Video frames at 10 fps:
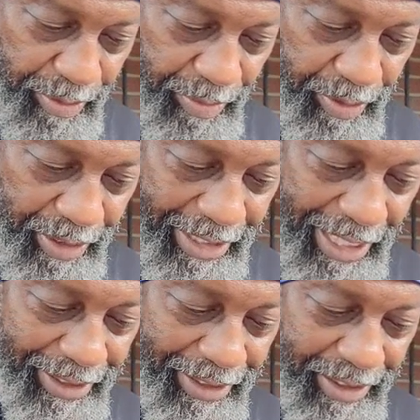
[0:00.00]
But the
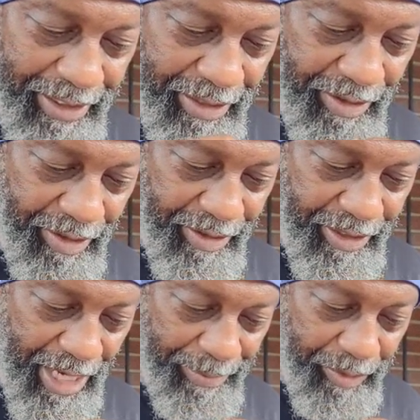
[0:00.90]
gets is is
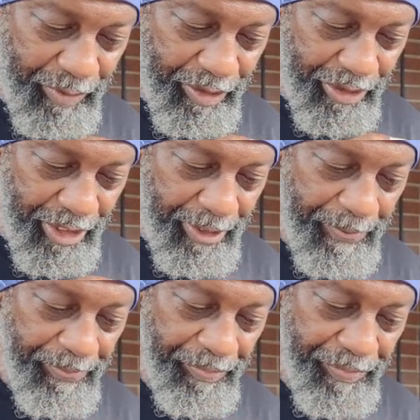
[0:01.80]
capital G,
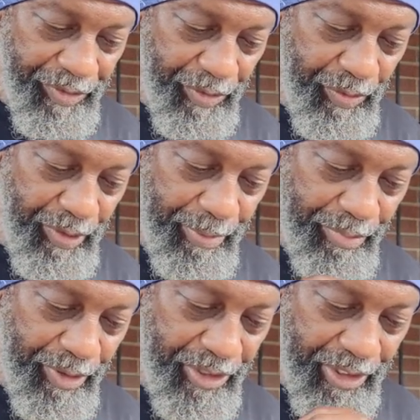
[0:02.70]
two, and then
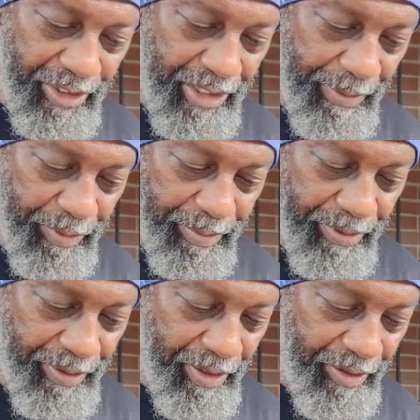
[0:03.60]
preaching is capital
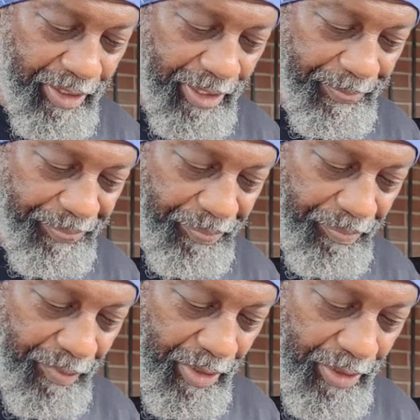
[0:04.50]
P. Okay.
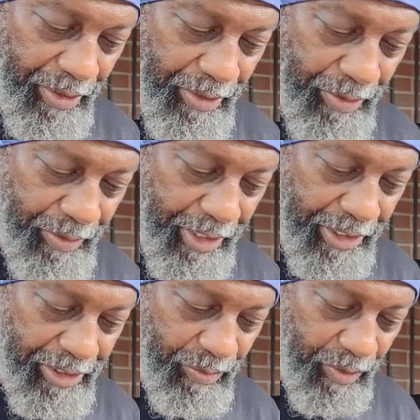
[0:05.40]

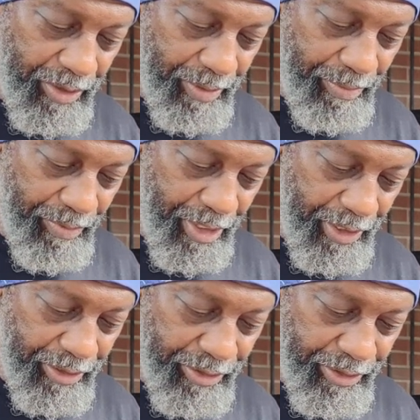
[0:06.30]
Location: Western
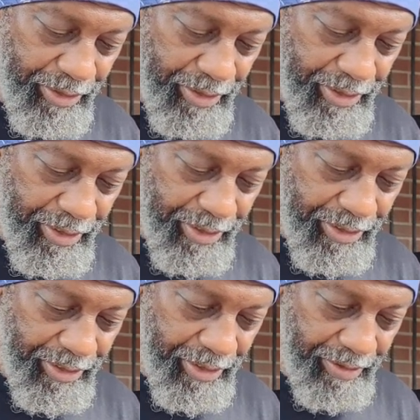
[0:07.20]
Branch.
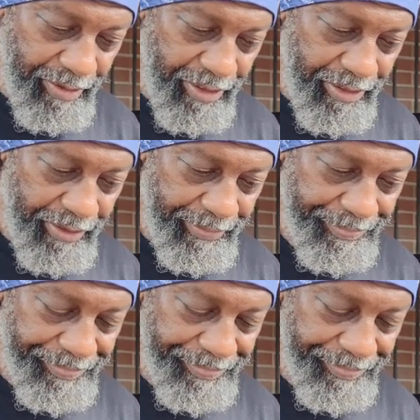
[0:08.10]
Series.